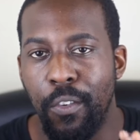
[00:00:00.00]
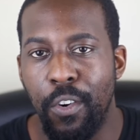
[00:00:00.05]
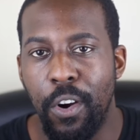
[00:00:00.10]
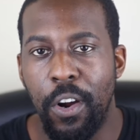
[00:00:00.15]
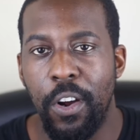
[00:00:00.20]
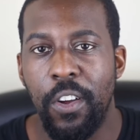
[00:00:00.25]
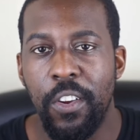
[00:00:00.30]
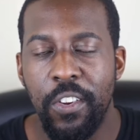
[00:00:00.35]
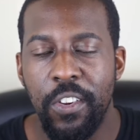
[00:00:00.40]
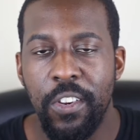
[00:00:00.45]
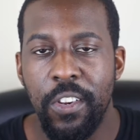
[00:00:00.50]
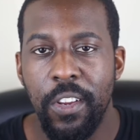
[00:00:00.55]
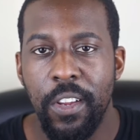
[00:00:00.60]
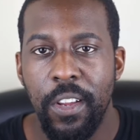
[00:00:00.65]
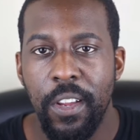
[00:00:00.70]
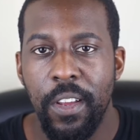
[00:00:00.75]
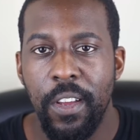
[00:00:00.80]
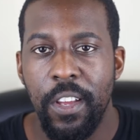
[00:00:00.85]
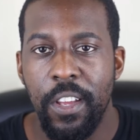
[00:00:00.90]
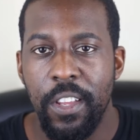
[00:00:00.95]
rocks,
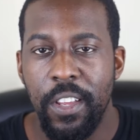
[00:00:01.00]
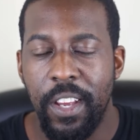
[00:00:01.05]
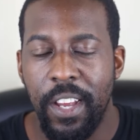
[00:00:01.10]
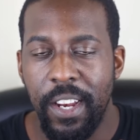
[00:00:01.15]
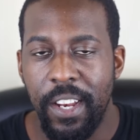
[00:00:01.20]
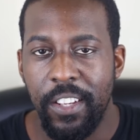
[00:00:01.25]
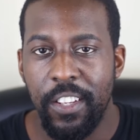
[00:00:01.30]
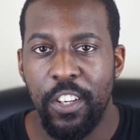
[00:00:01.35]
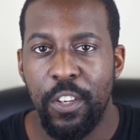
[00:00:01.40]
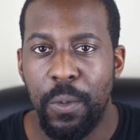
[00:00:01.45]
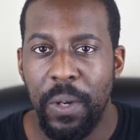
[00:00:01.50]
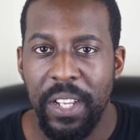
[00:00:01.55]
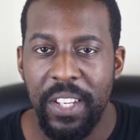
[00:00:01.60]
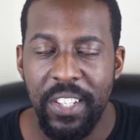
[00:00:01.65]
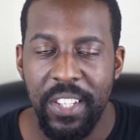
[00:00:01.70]
you can listen to what he